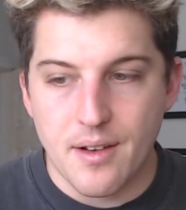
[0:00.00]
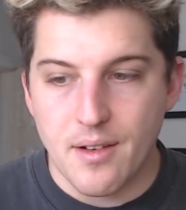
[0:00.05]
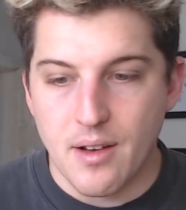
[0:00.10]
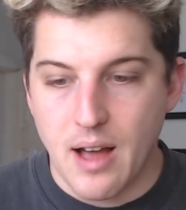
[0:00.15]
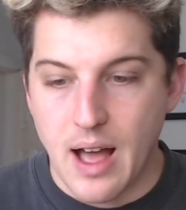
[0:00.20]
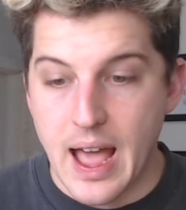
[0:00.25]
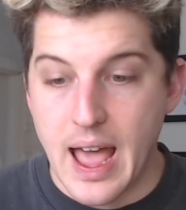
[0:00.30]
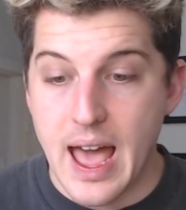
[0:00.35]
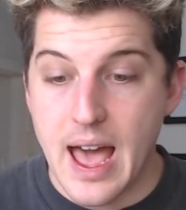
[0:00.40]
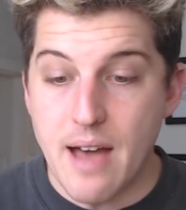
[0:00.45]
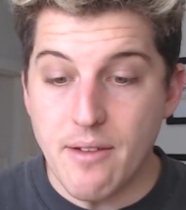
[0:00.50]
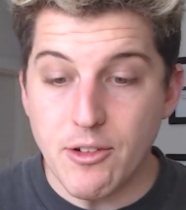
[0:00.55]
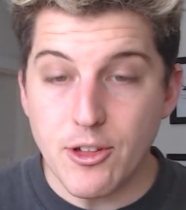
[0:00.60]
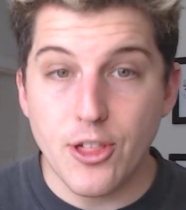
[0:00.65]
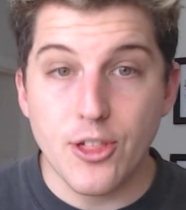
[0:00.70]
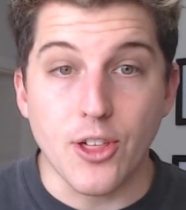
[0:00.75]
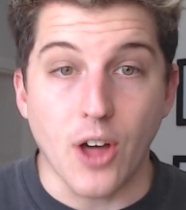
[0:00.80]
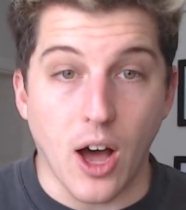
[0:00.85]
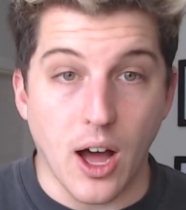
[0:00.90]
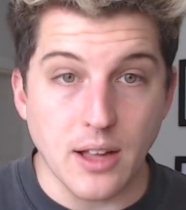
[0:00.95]
I have a
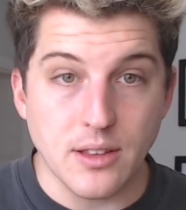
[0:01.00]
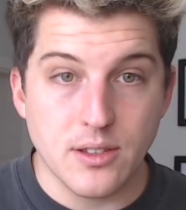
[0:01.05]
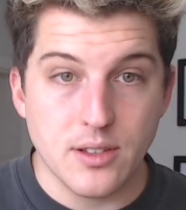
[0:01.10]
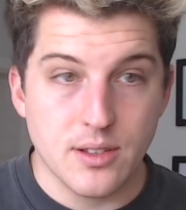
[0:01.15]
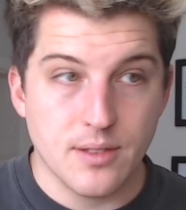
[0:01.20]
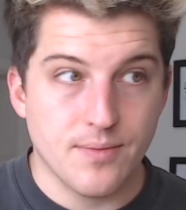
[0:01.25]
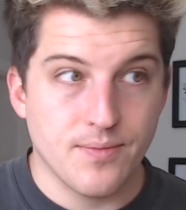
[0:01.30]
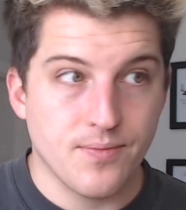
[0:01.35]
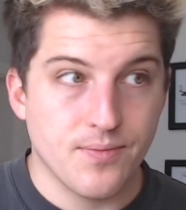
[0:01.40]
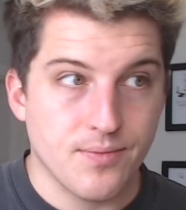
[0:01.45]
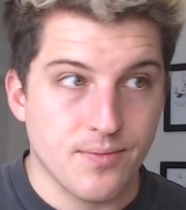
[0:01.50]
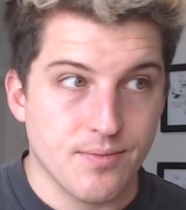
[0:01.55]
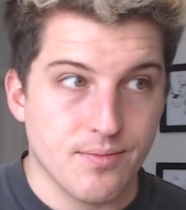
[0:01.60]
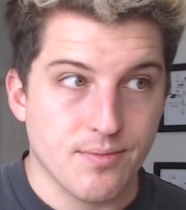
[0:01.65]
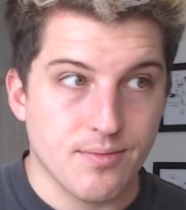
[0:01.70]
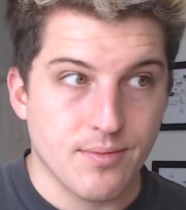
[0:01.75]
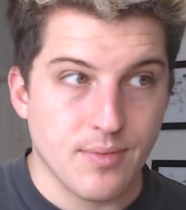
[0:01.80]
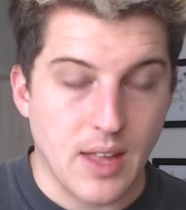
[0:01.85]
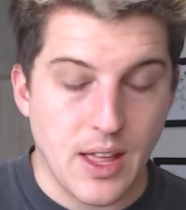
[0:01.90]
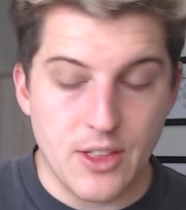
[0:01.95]
thought,
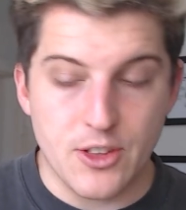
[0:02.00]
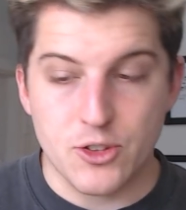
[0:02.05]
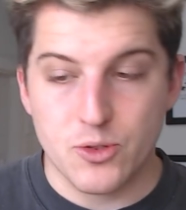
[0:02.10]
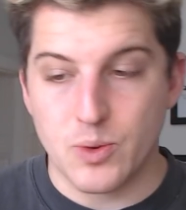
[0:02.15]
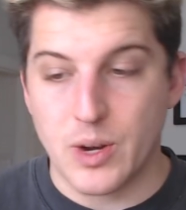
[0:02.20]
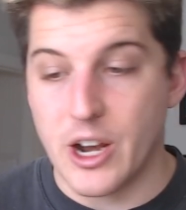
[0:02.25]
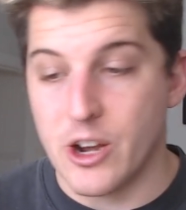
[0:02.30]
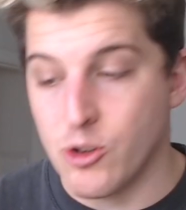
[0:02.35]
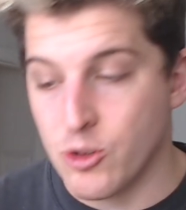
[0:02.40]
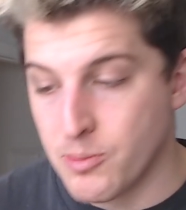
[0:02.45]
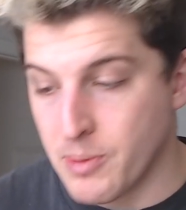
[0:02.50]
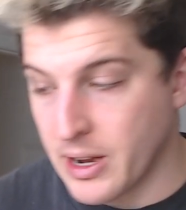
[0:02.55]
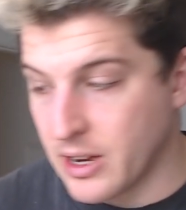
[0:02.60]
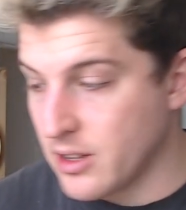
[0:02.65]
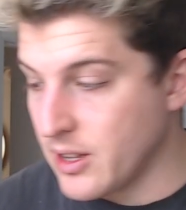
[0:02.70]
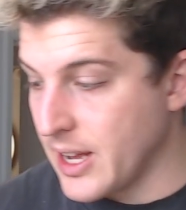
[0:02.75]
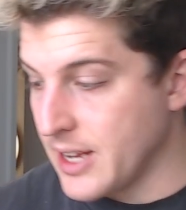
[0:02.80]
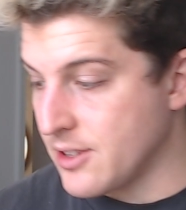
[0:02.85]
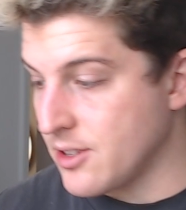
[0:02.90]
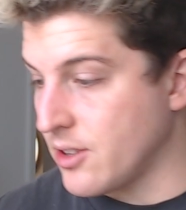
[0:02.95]
and this is what I do with my
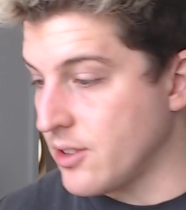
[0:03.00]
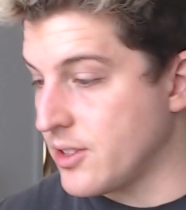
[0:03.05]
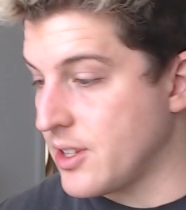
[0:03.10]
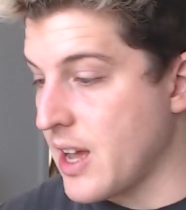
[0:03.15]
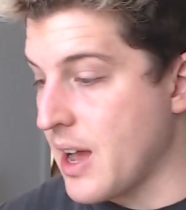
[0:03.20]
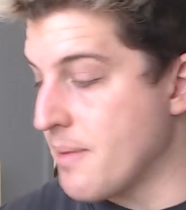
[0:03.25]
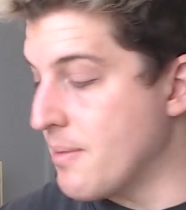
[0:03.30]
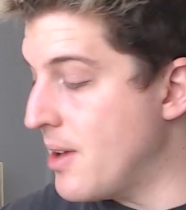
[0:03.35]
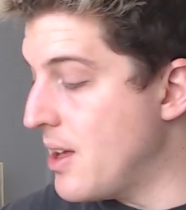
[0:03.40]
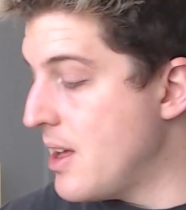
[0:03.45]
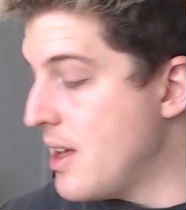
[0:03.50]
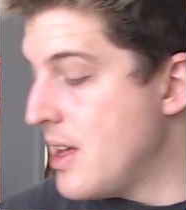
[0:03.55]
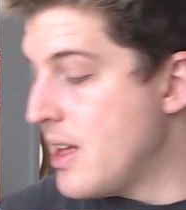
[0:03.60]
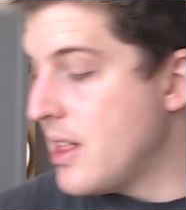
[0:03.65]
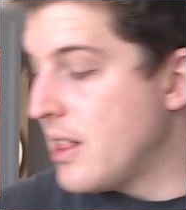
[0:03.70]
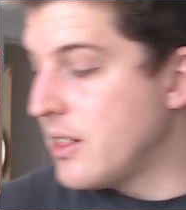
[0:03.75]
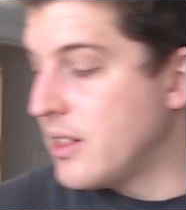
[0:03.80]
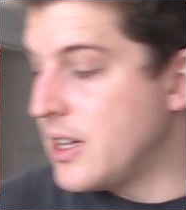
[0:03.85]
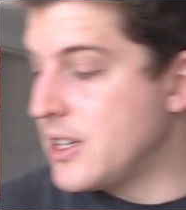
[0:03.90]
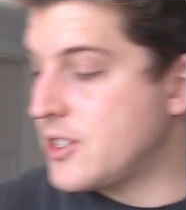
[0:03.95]
clients all the time.
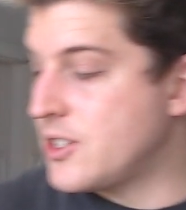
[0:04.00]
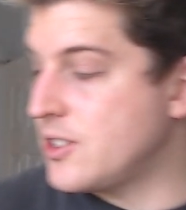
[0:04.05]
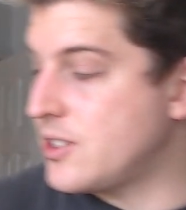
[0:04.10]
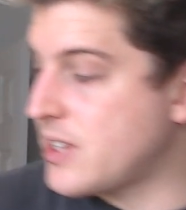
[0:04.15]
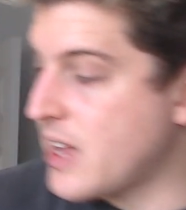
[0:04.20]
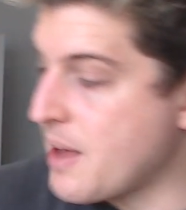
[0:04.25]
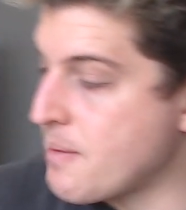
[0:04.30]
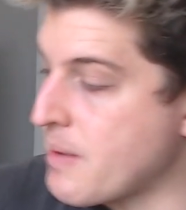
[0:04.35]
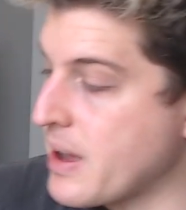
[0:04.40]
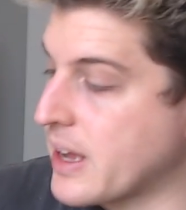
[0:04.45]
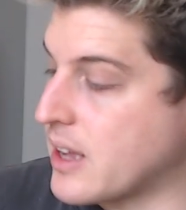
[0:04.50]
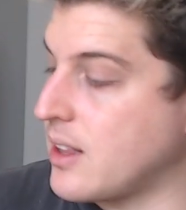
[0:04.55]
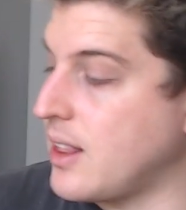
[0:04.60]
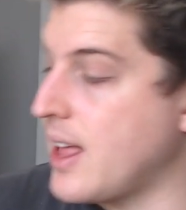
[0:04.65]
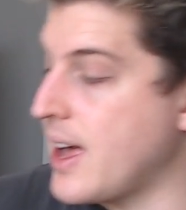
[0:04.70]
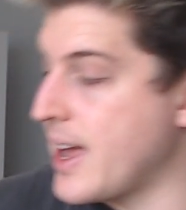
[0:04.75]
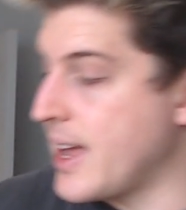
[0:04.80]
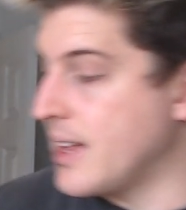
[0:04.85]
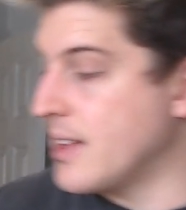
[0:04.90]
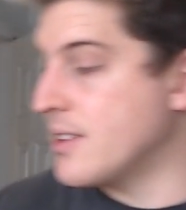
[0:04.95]
Let's just say my
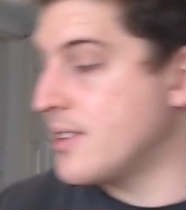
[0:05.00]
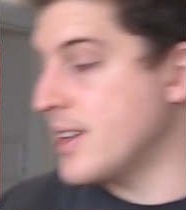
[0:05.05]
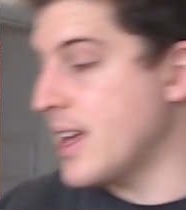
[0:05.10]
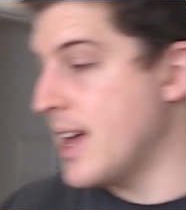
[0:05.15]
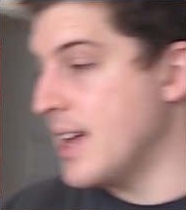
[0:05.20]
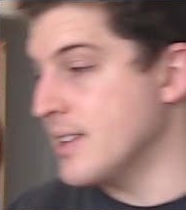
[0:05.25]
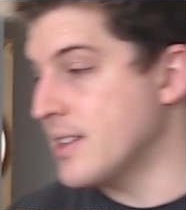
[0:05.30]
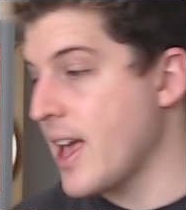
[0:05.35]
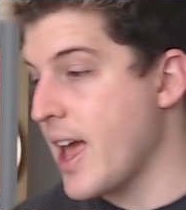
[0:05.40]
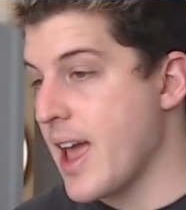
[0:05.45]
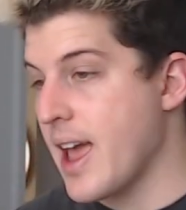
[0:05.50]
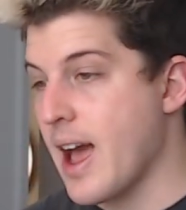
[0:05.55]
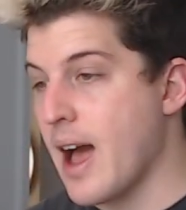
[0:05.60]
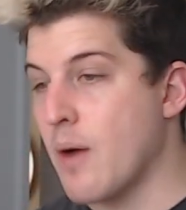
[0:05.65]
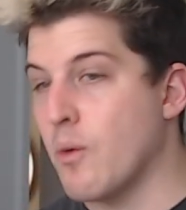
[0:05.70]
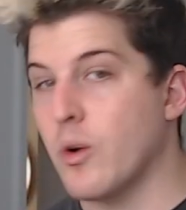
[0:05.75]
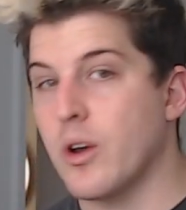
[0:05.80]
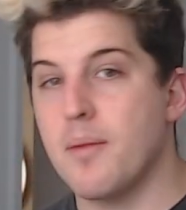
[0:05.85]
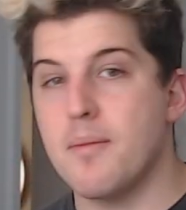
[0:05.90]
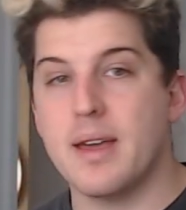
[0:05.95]
client says, "Hey, I
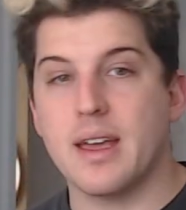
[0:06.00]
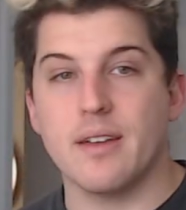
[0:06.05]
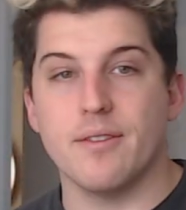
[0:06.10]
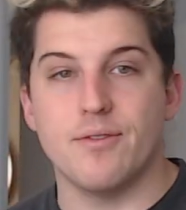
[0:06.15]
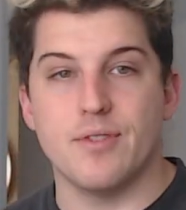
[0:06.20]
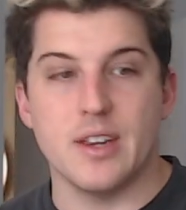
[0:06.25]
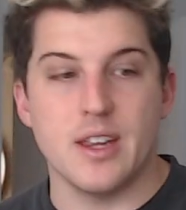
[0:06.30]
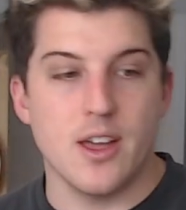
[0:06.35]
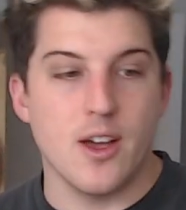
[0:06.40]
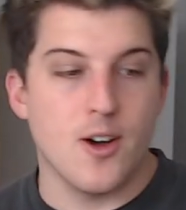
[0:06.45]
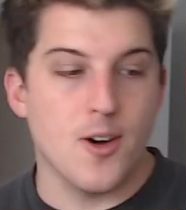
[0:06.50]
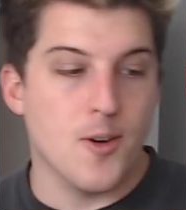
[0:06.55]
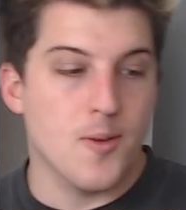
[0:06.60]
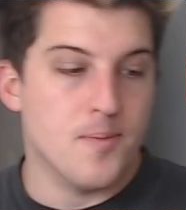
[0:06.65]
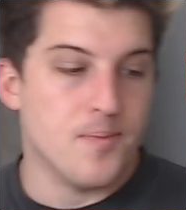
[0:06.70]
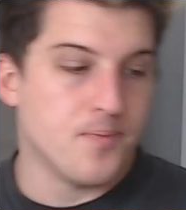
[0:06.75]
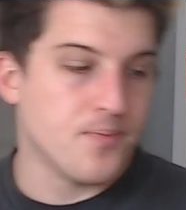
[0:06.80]
want to make a video